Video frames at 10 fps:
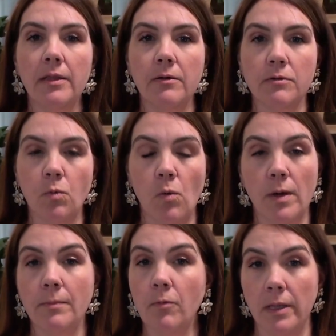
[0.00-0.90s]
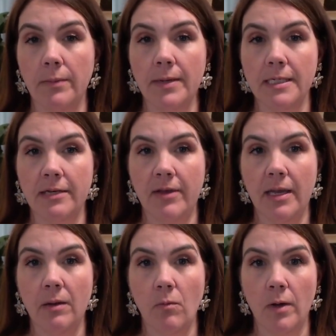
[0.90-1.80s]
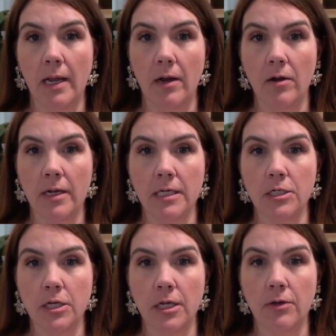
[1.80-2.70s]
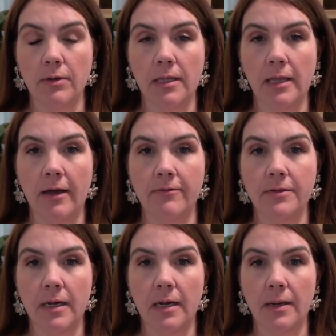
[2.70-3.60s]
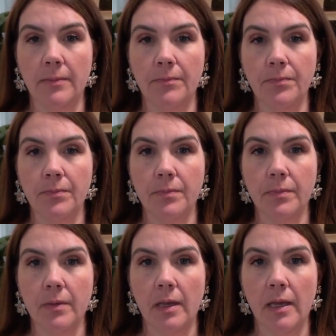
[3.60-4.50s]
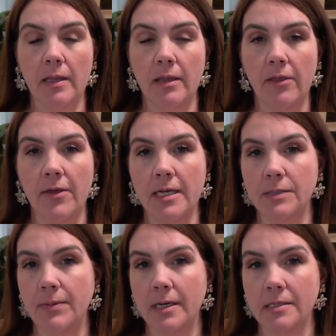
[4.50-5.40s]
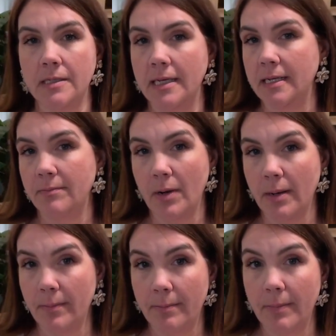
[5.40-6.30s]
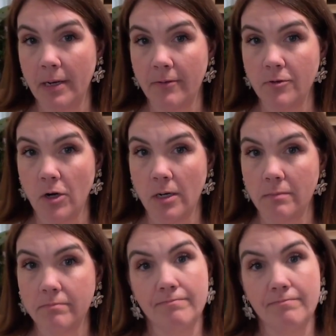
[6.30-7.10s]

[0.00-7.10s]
There was one really big TV and one air conditioning unit left, and they think it's because he didn't bring a big enough truck.